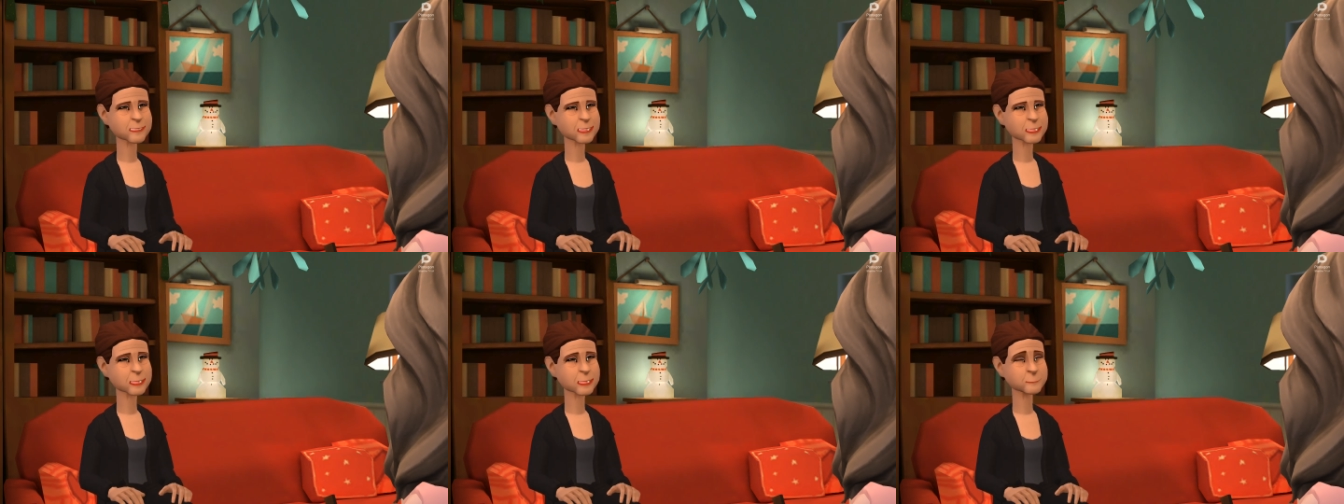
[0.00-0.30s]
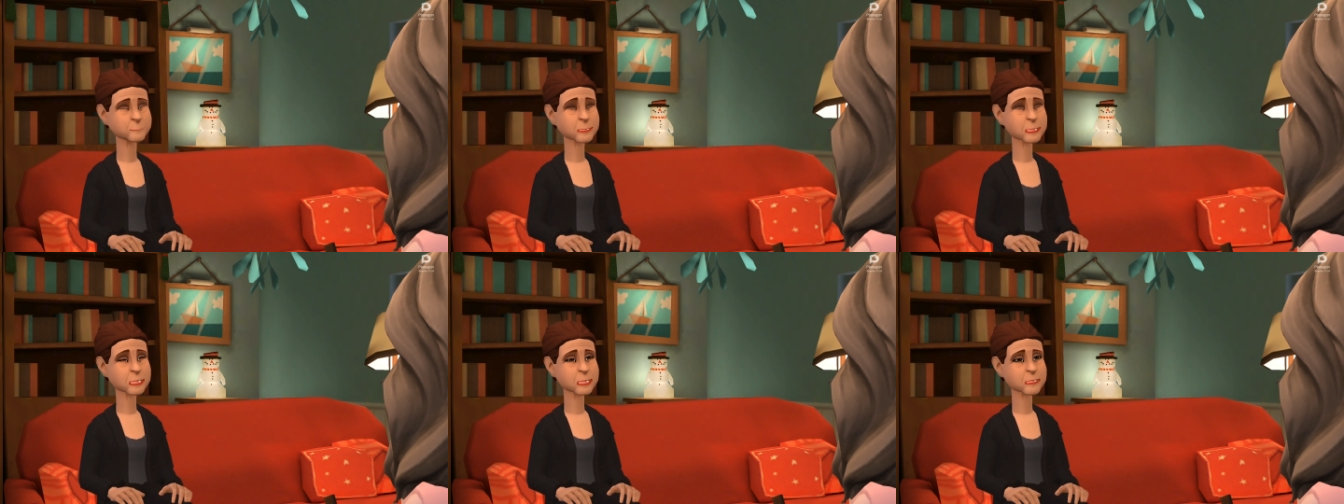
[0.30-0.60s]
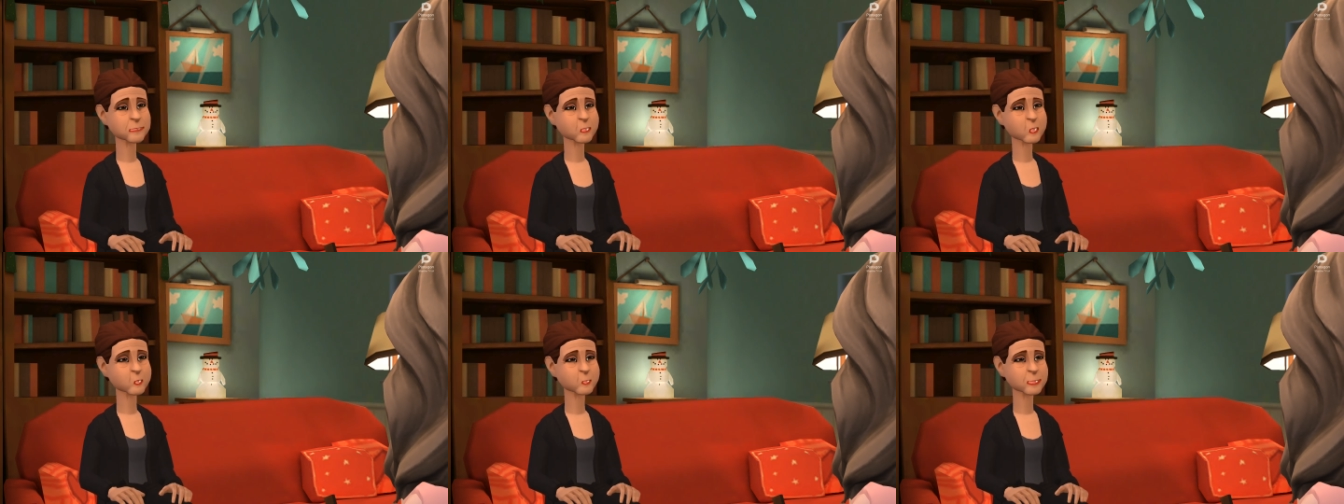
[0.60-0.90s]
of
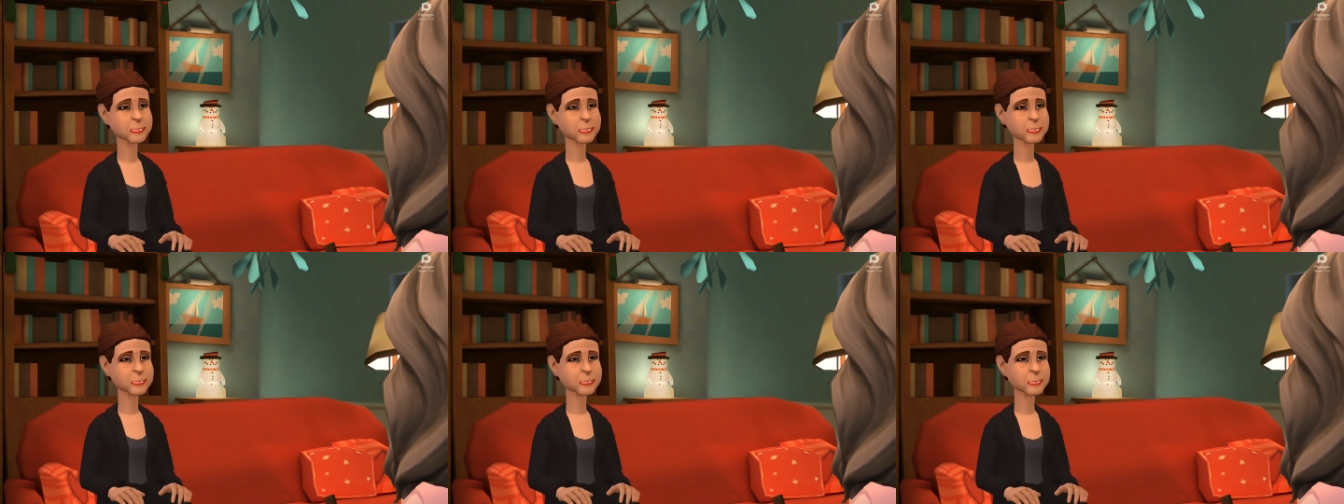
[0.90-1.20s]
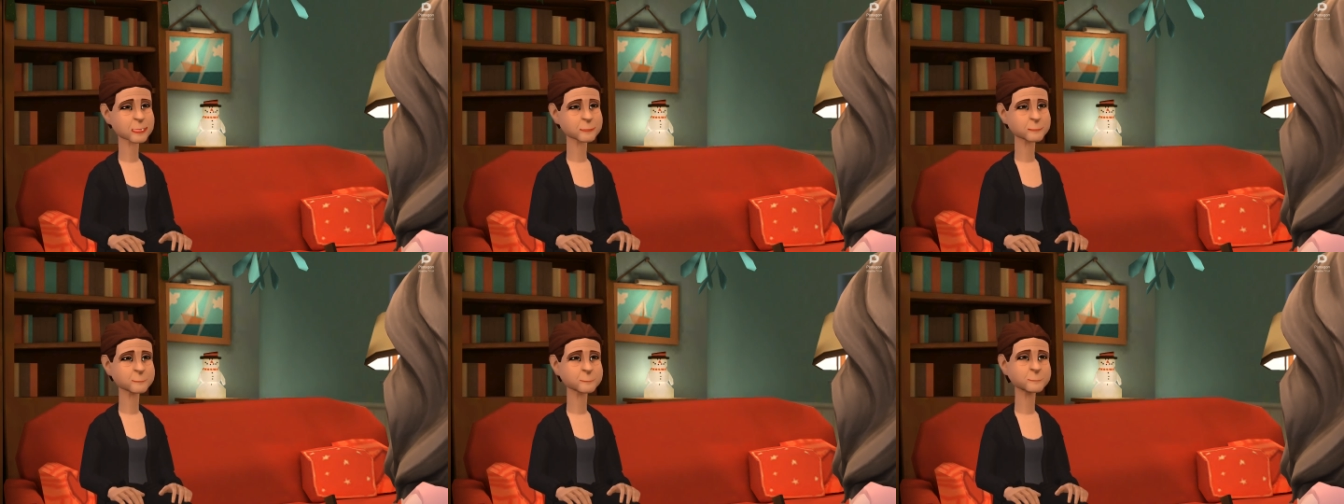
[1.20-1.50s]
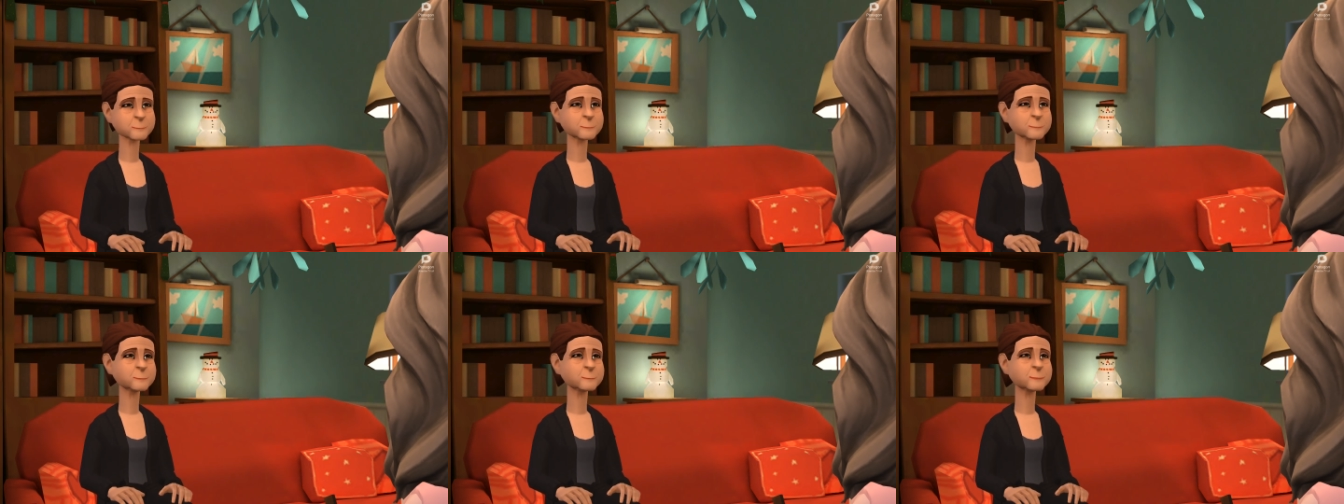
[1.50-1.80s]
respect for Henry.
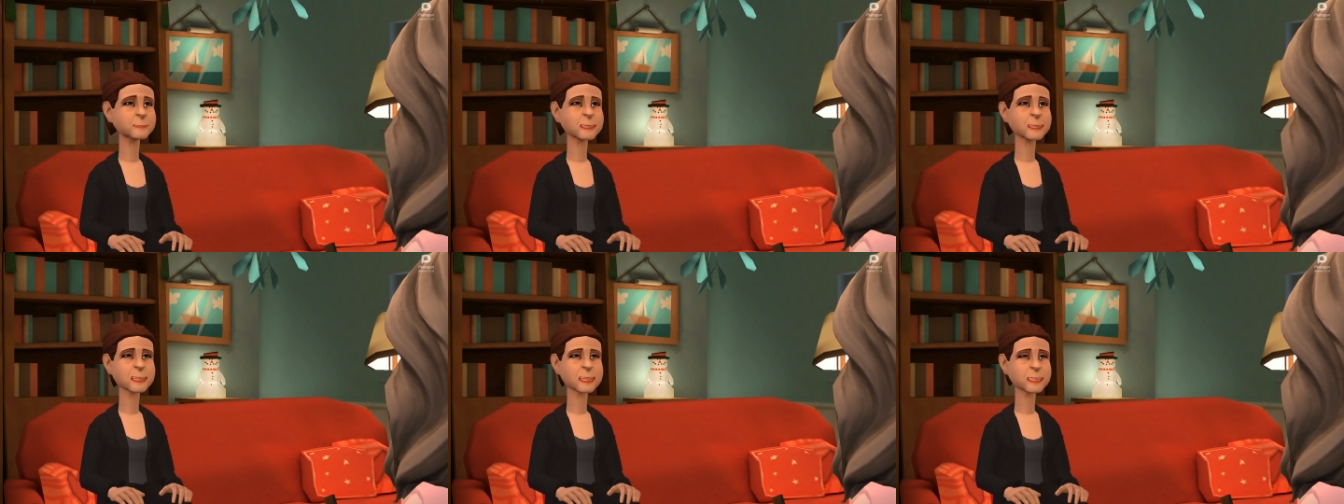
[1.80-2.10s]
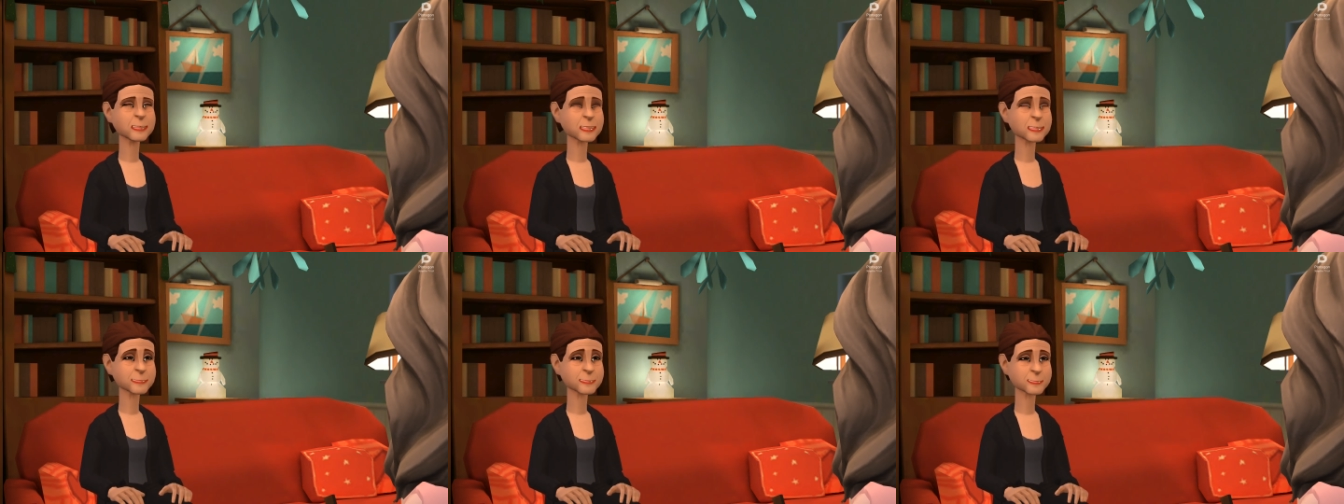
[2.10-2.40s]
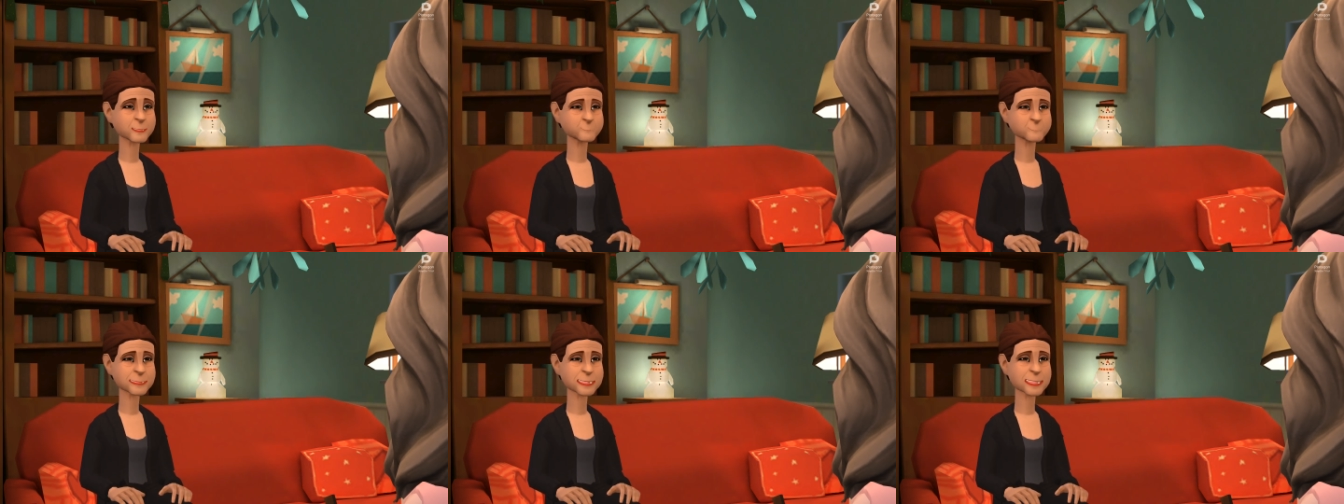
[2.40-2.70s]
He's done
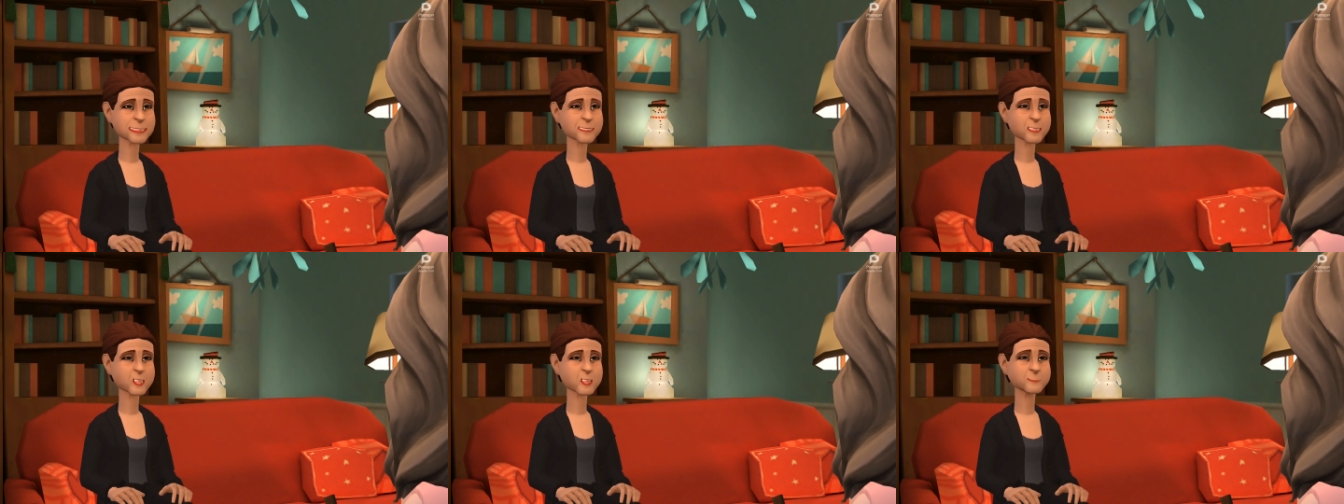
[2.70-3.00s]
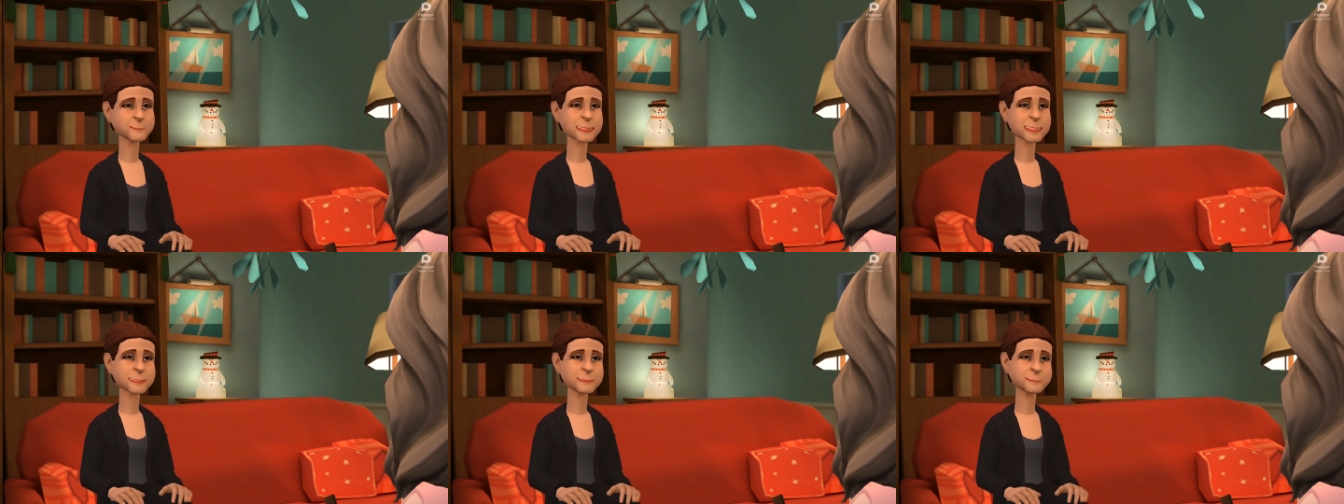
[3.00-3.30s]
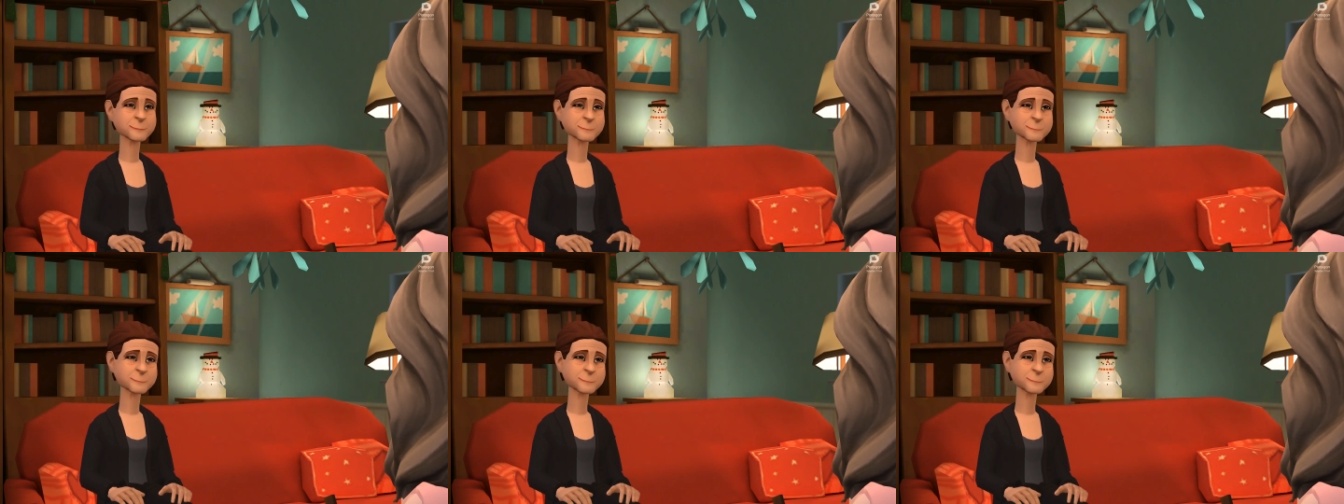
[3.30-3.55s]
so much for me.